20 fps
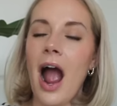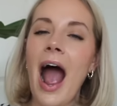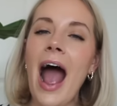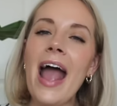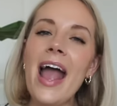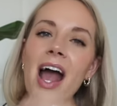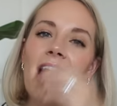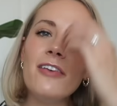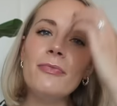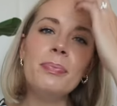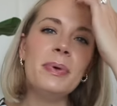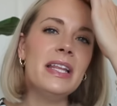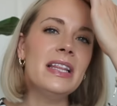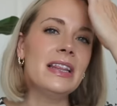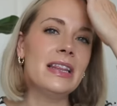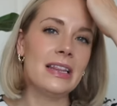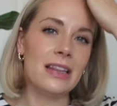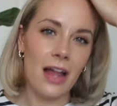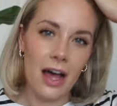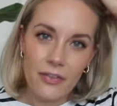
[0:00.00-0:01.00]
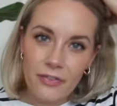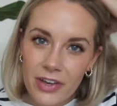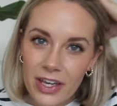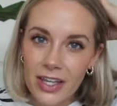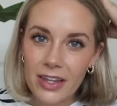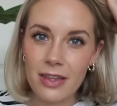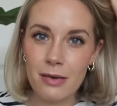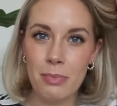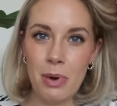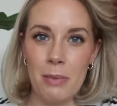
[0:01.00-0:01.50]
I have been
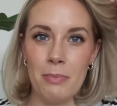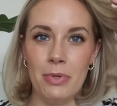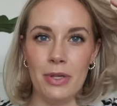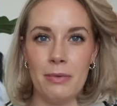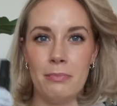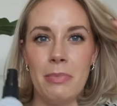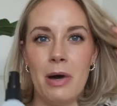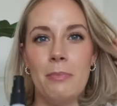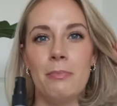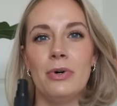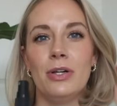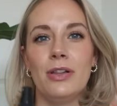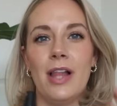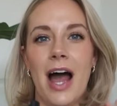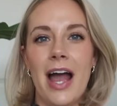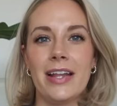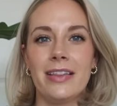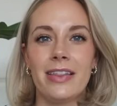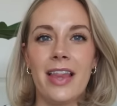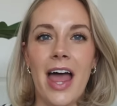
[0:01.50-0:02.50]
loving the Bumble and Bumble line.